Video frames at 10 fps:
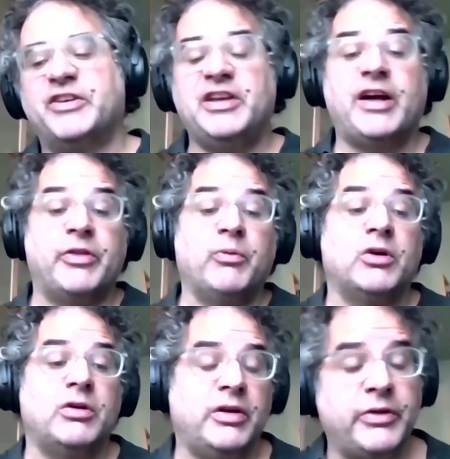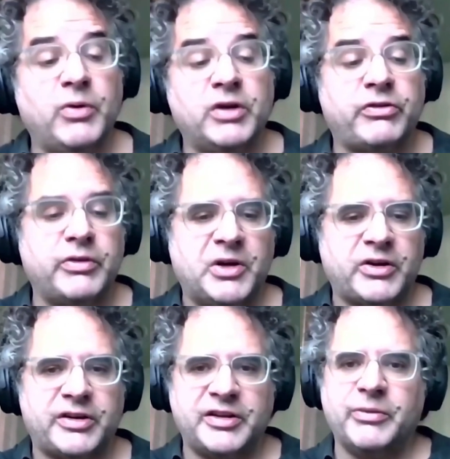so yeah, the world, the worse the
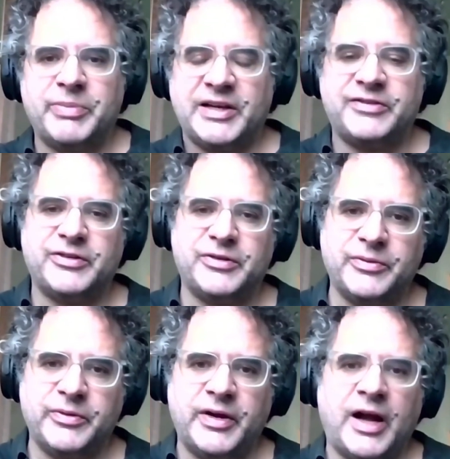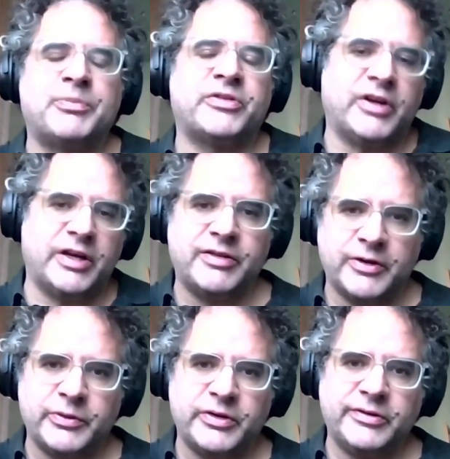marketing, the better upside
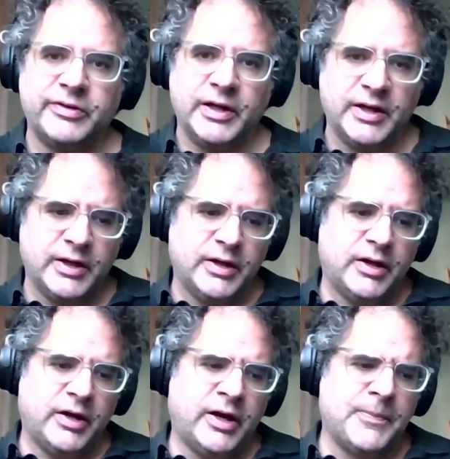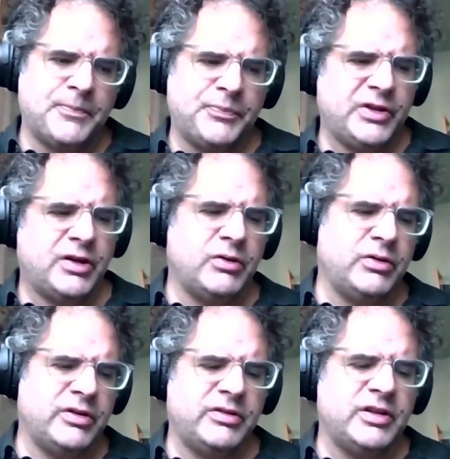there is. Um, you
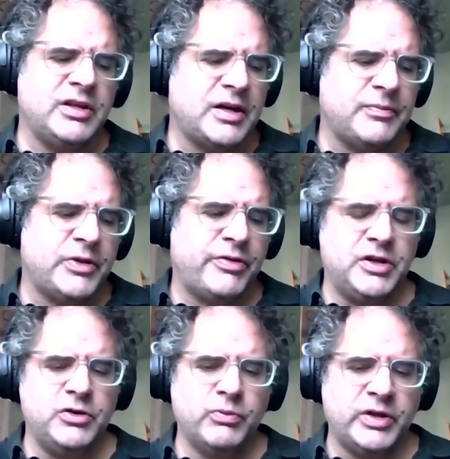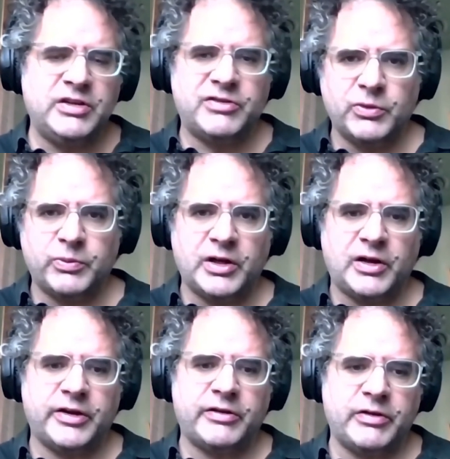know, the, the thing you really do
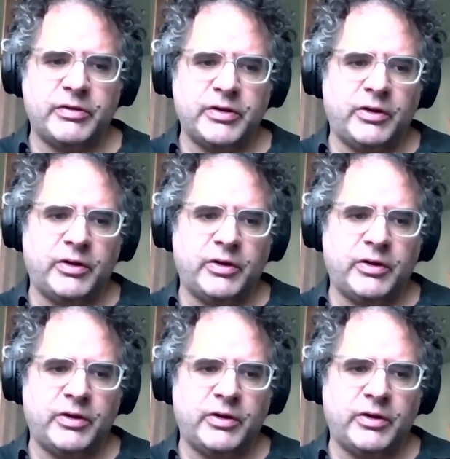realize in